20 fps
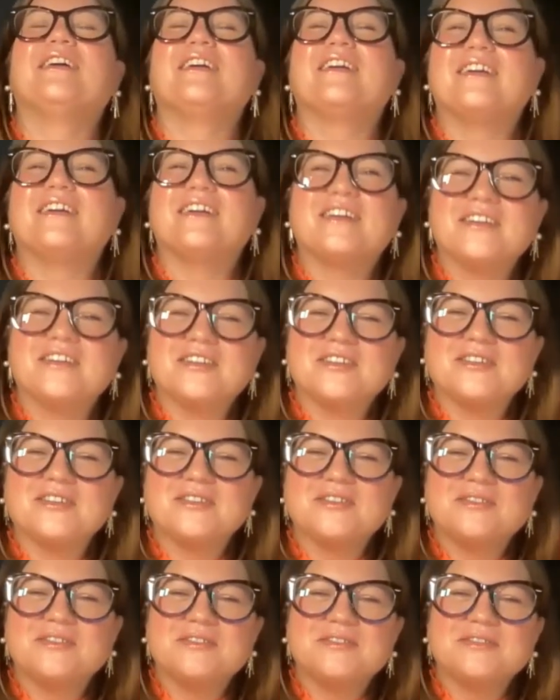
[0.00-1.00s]

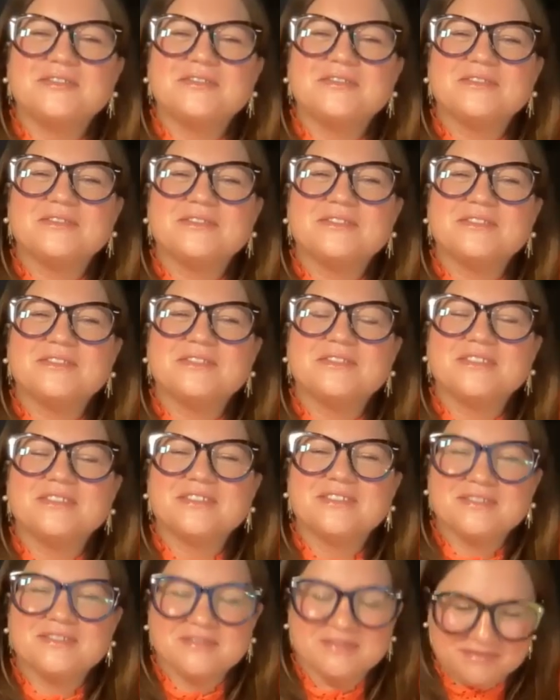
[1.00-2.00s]

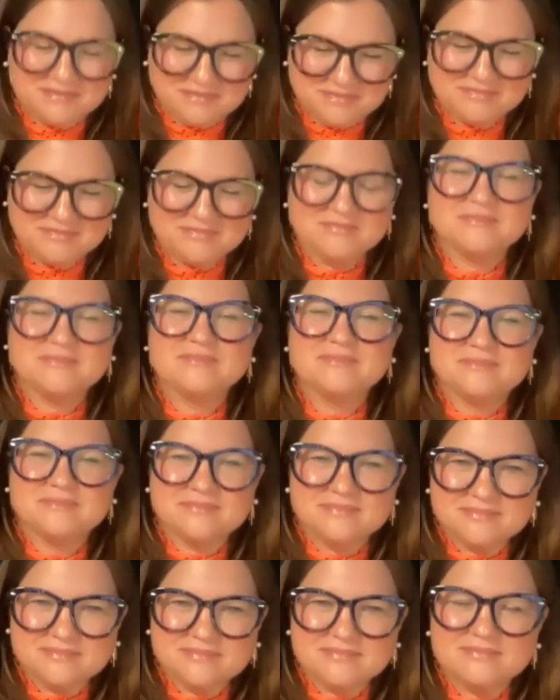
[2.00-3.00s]

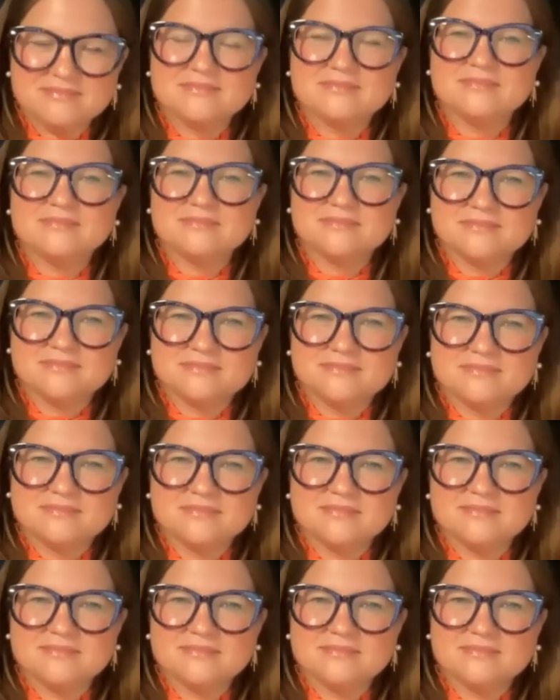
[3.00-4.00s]

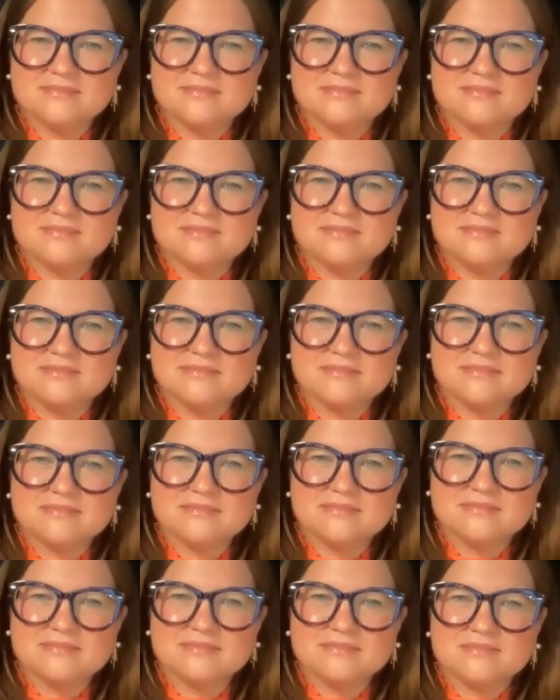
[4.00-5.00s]

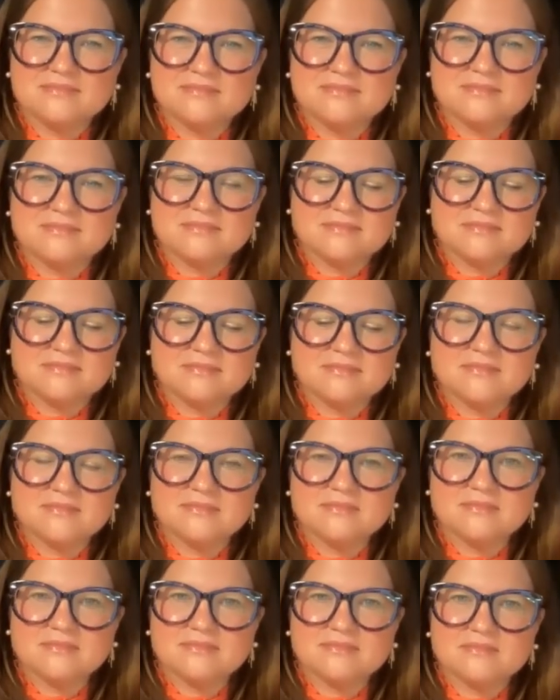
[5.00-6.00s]

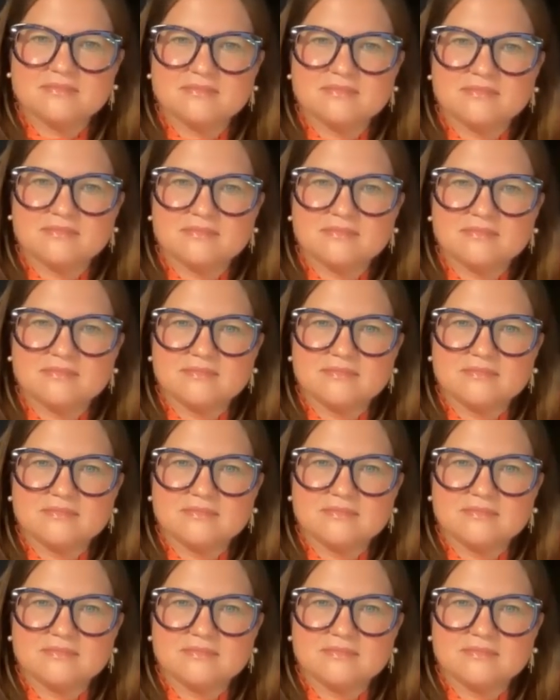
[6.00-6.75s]
No words are spoken by the person on screen.